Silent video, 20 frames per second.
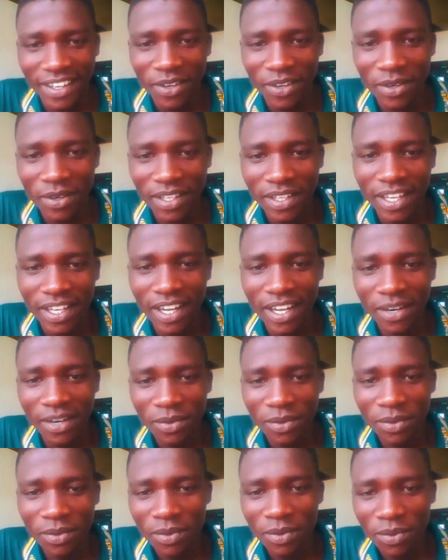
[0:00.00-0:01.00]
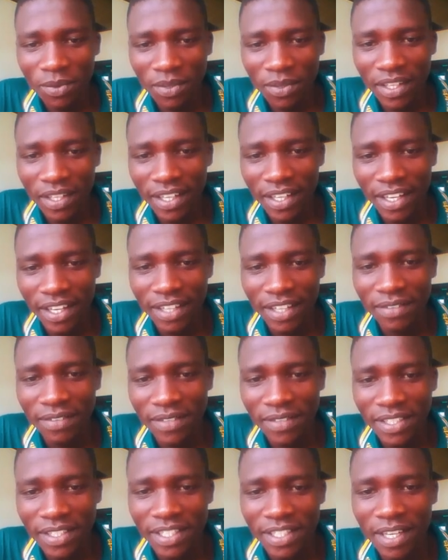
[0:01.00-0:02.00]
in Alu, they can even
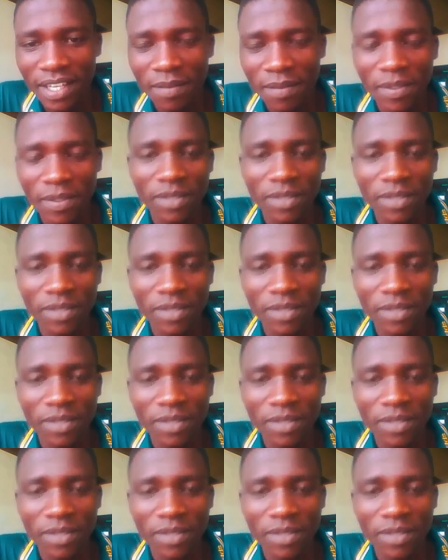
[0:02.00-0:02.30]
submit.